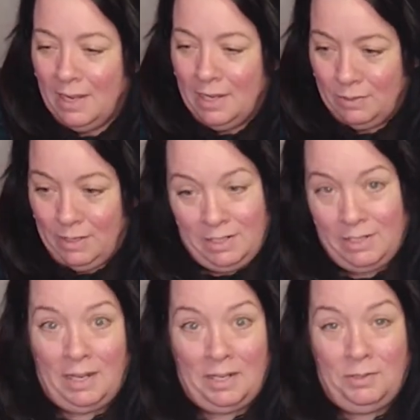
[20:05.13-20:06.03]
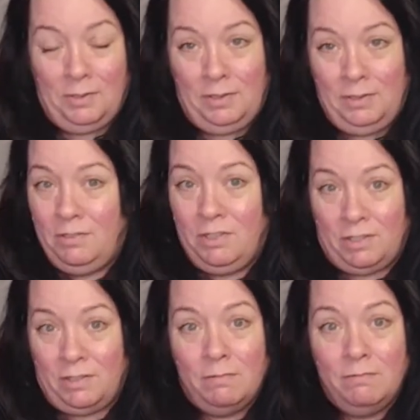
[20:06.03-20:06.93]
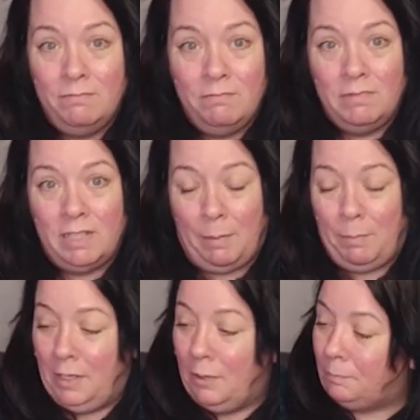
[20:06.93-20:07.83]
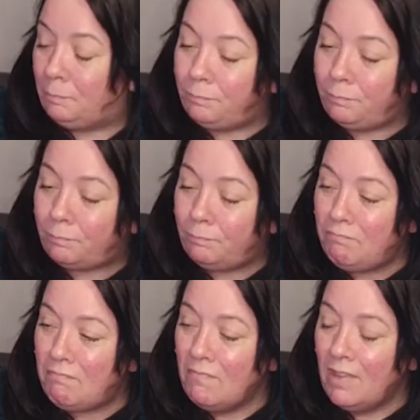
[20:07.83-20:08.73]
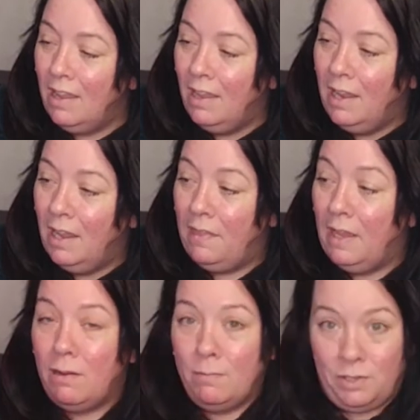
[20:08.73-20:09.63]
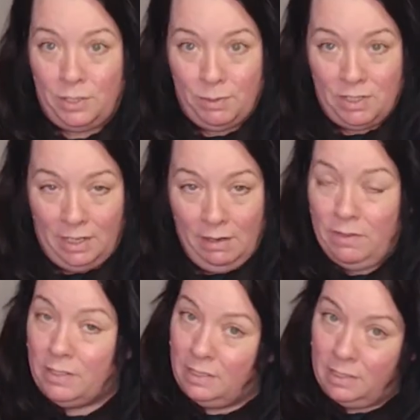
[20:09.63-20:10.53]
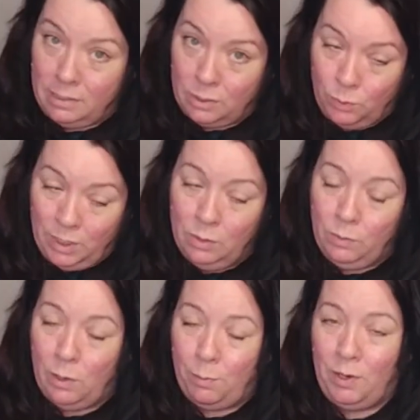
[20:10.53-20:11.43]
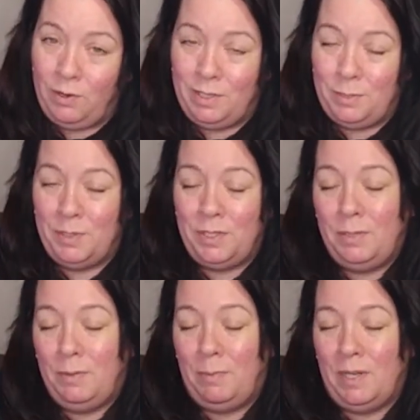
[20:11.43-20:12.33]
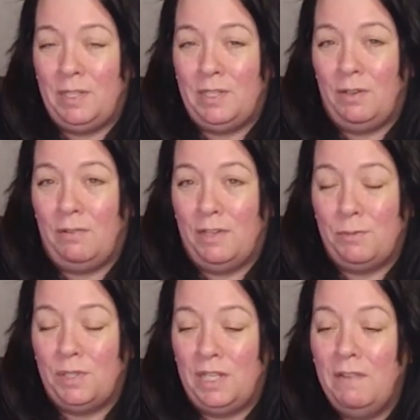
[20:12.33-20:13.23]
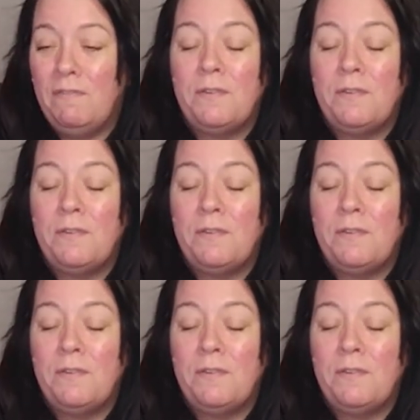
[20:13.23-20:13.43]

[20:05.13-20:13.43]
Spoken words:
So I decided to just skip it. And then come Christmas Eve, and since this is Sweden, we open our Christmas presents on Christmas Eve.